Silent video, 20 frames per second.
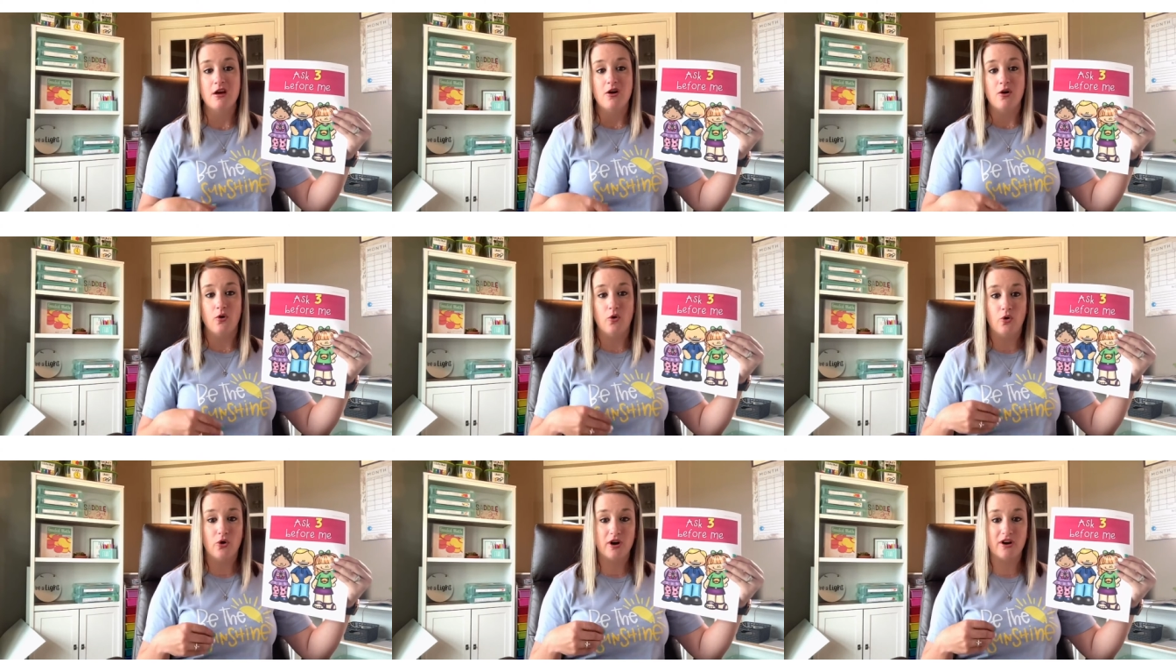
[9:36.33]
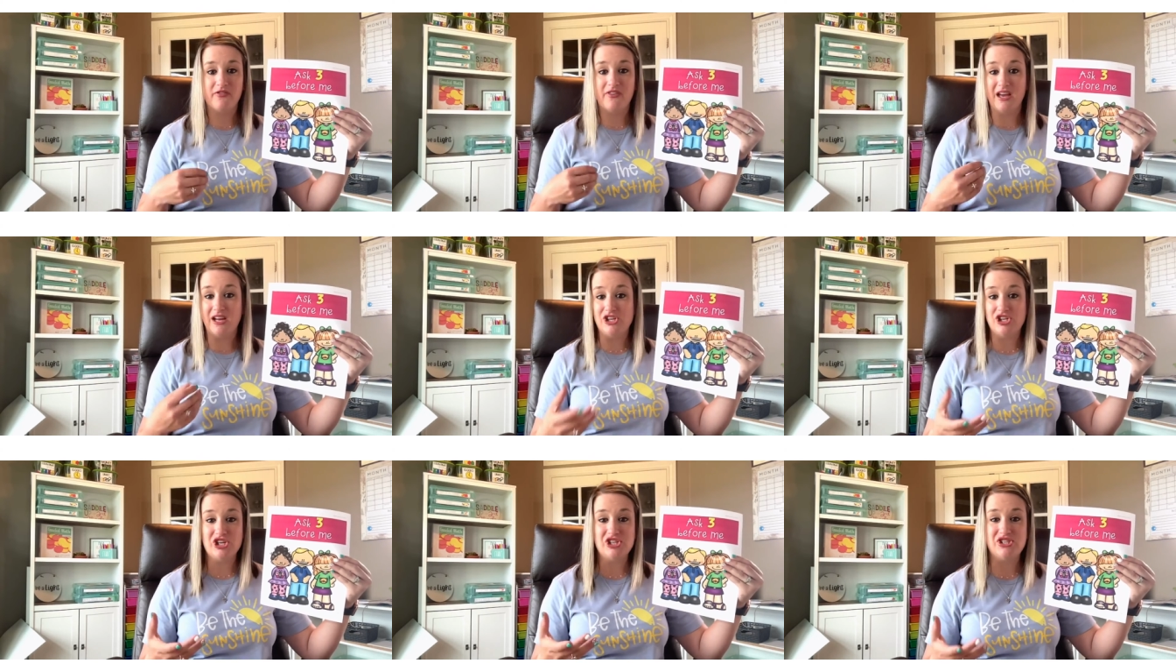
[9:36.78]
or they
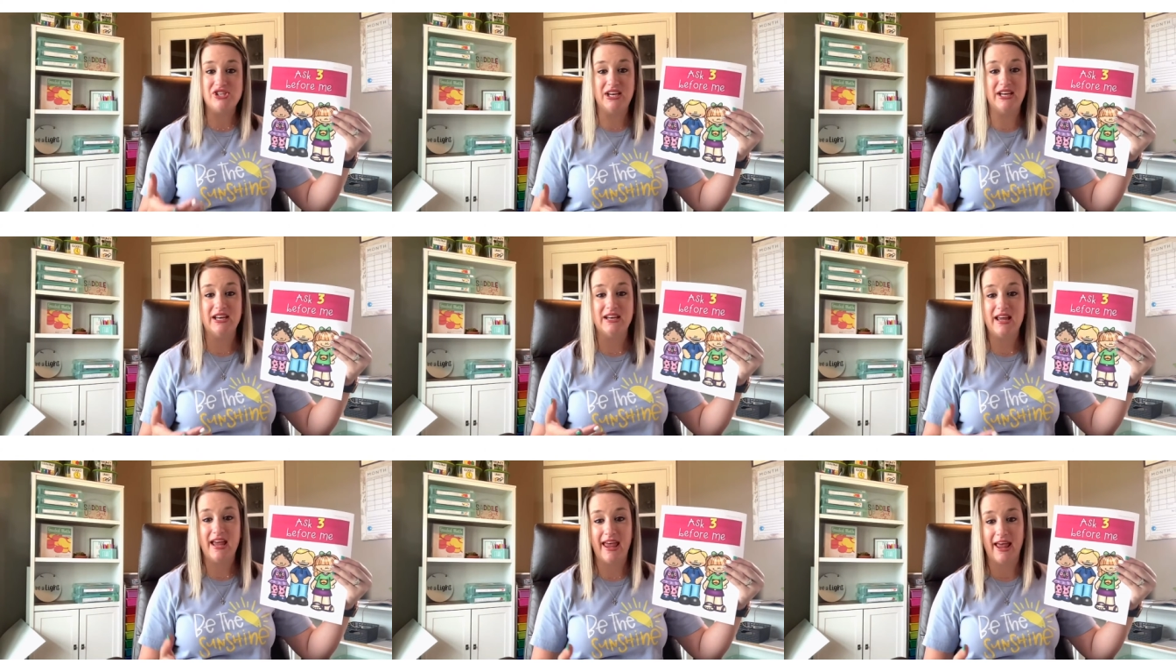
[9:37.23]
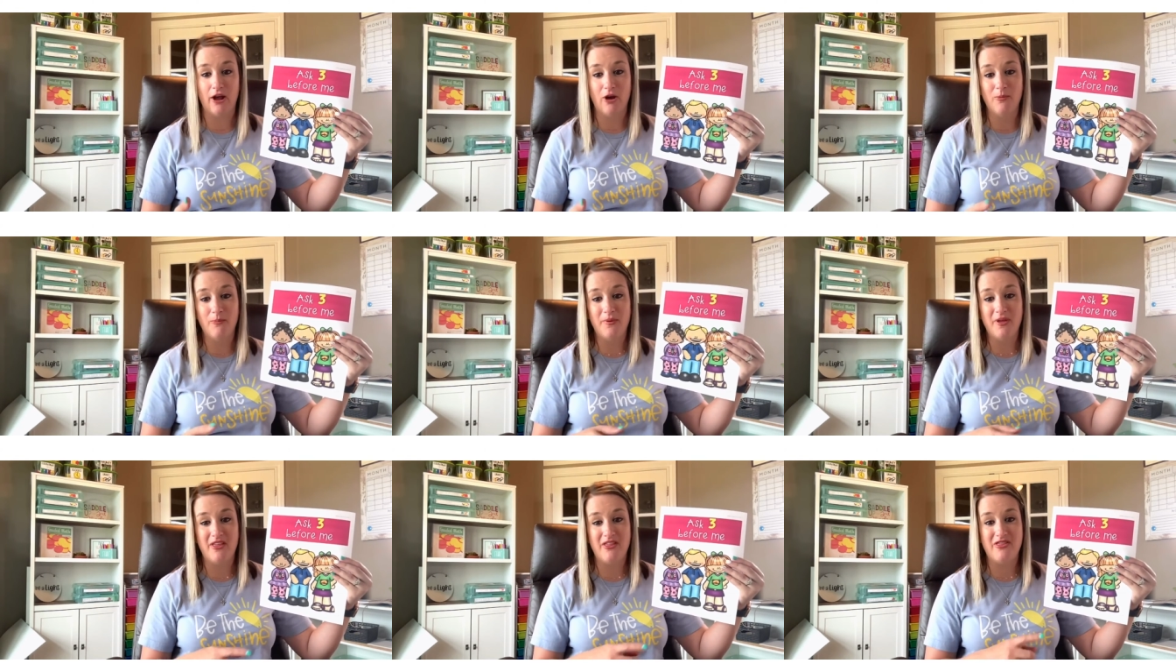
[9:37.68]
just needed
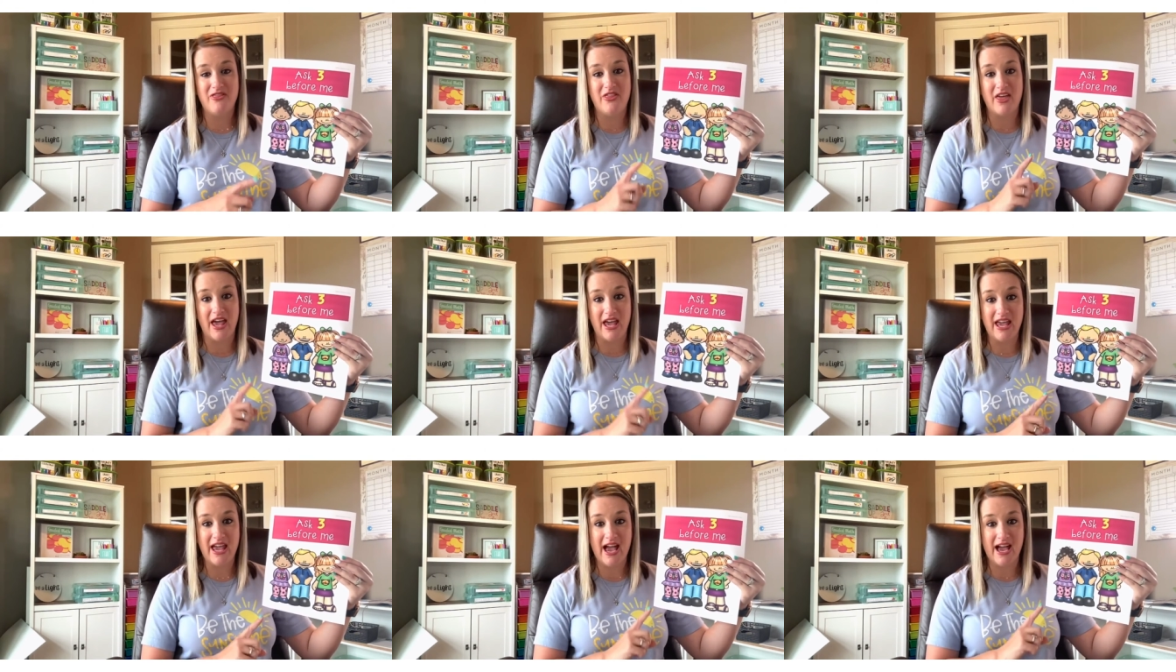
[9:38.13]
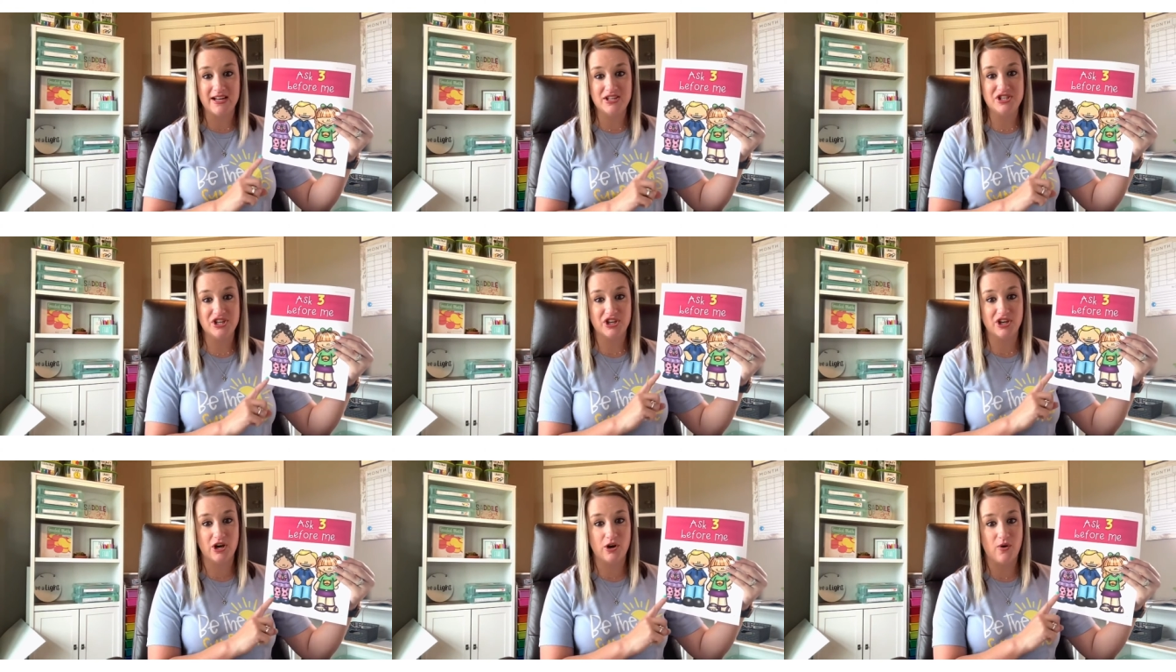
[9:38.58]
help, they had
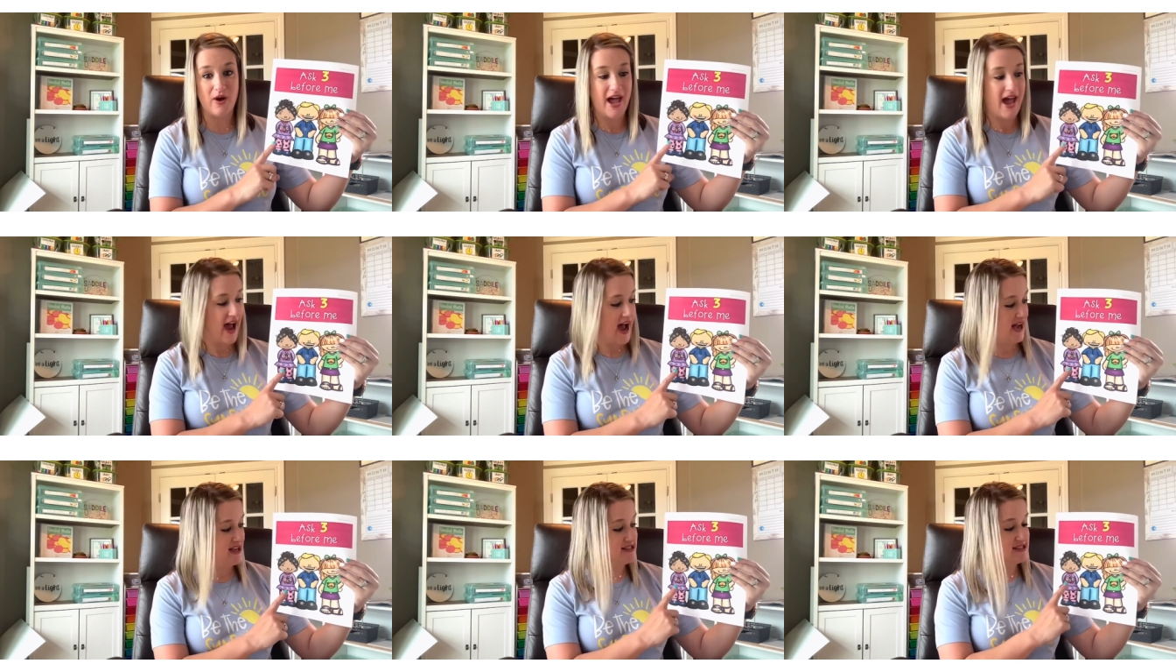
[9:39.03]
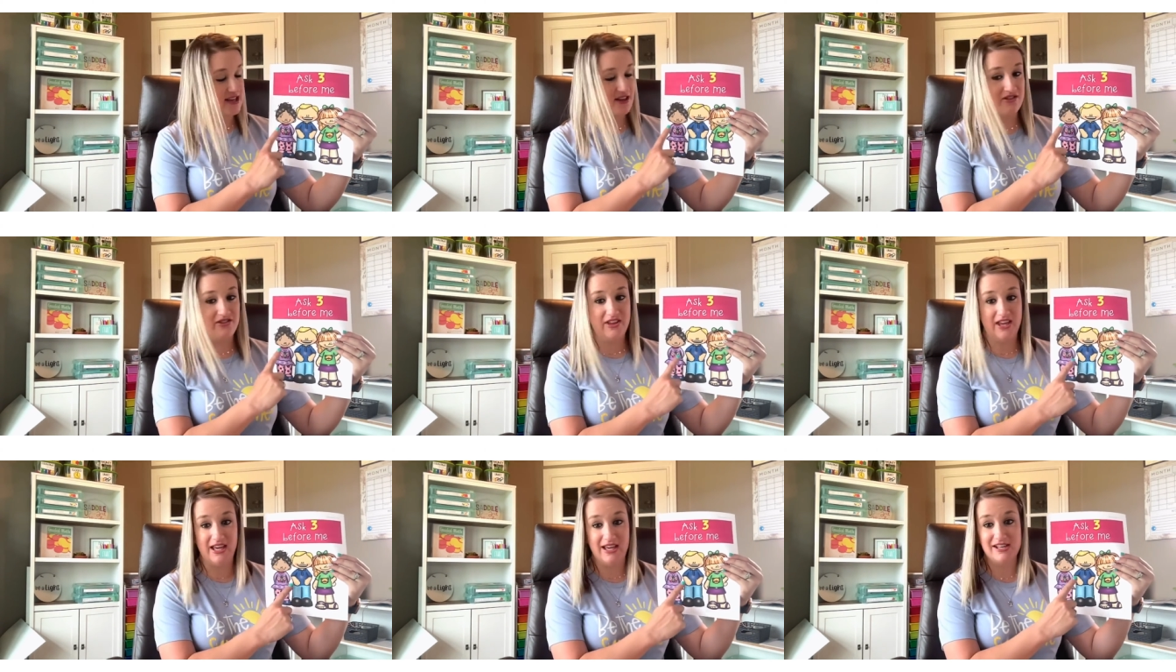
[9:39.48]
to go ask
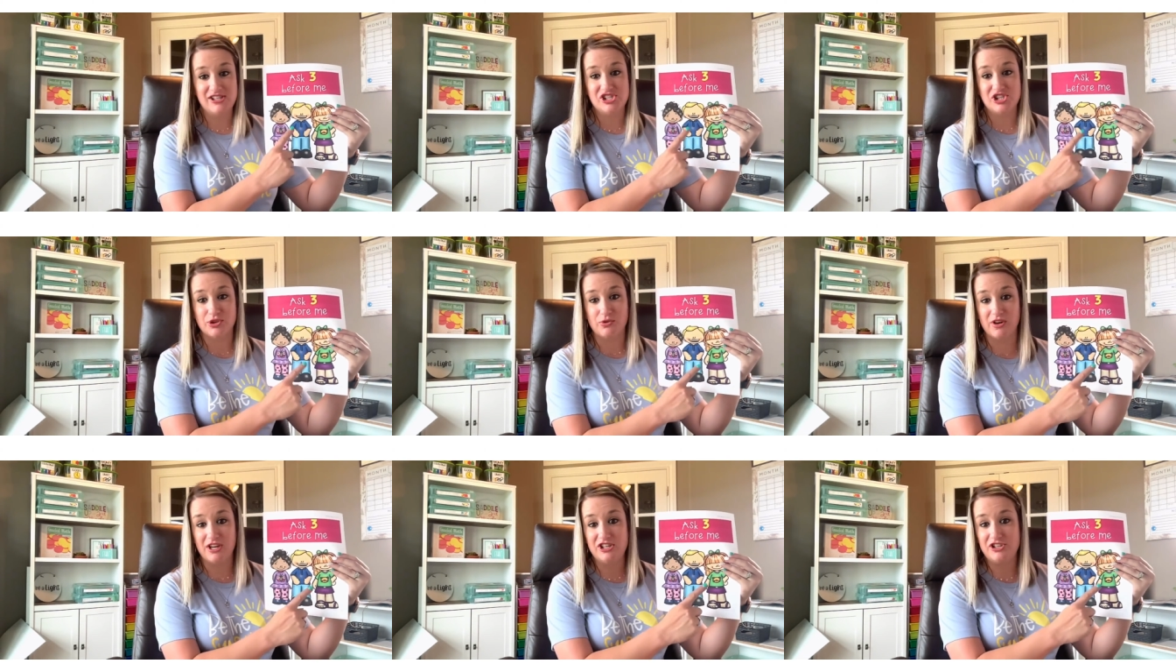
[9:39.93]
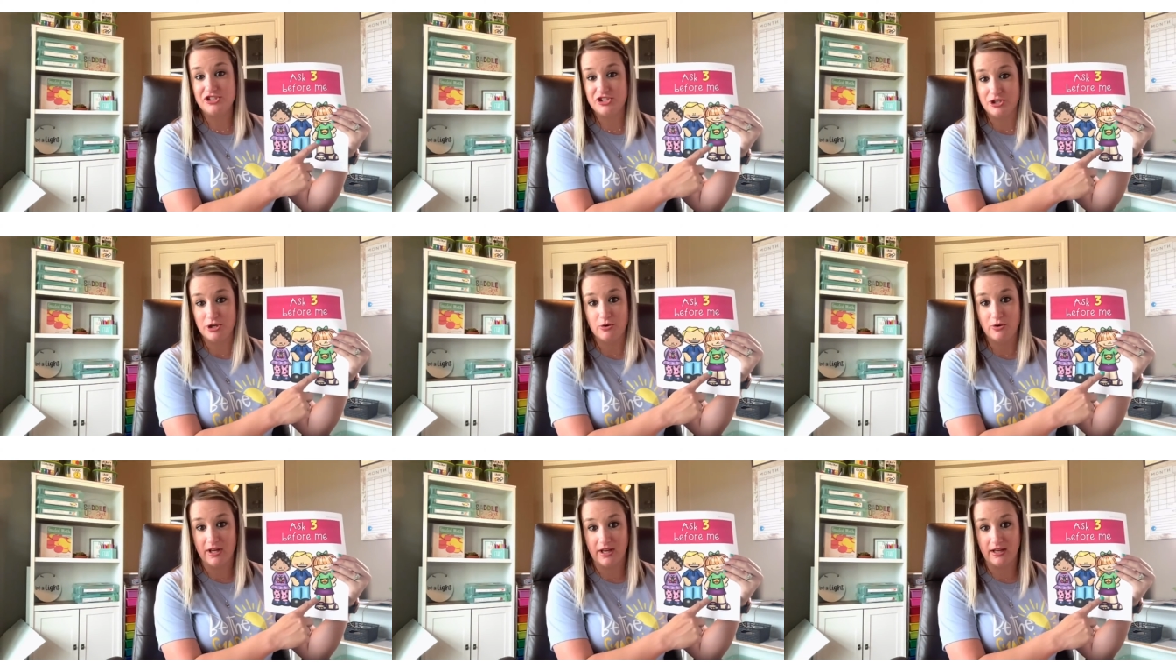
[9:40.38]
these three
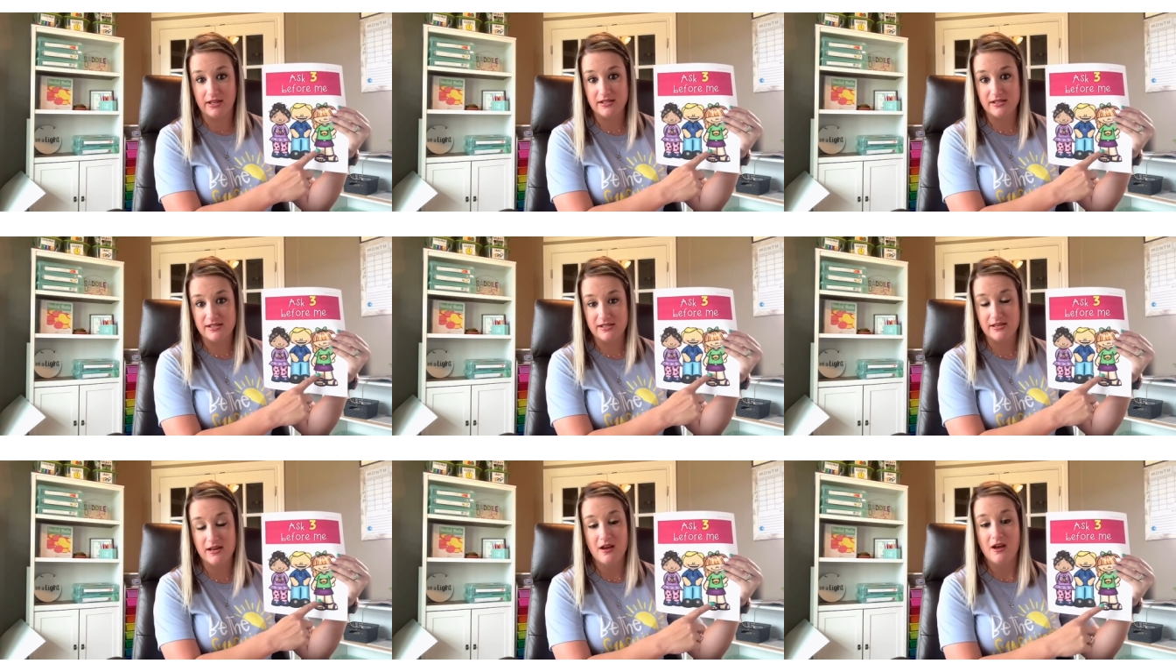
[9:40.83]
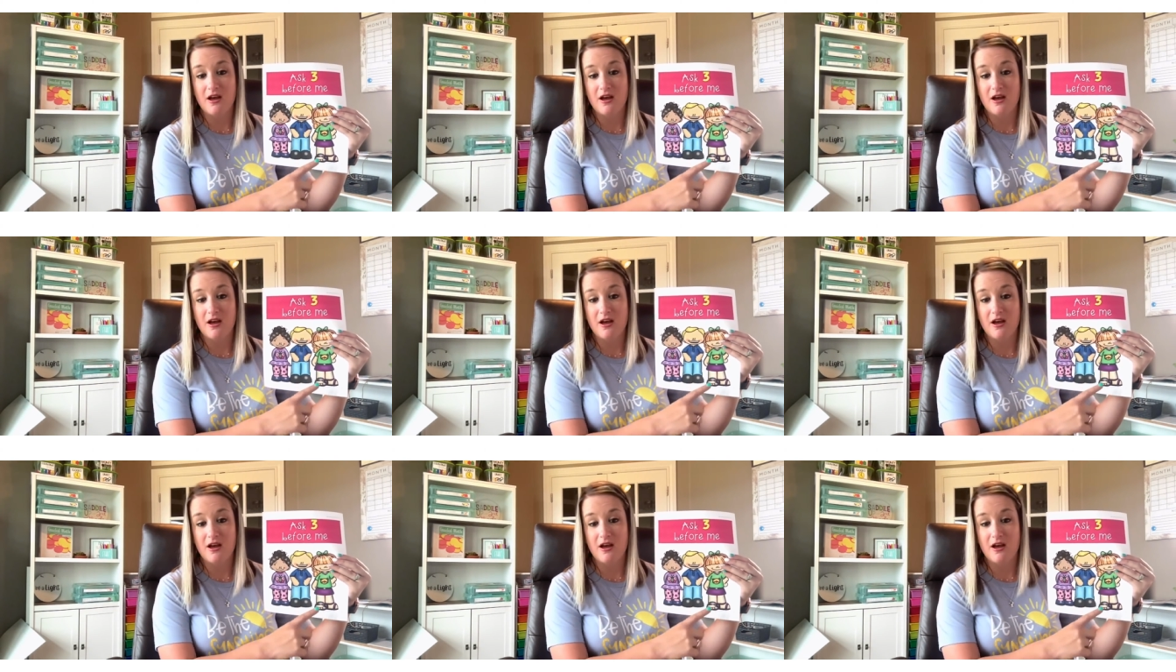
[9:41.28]
students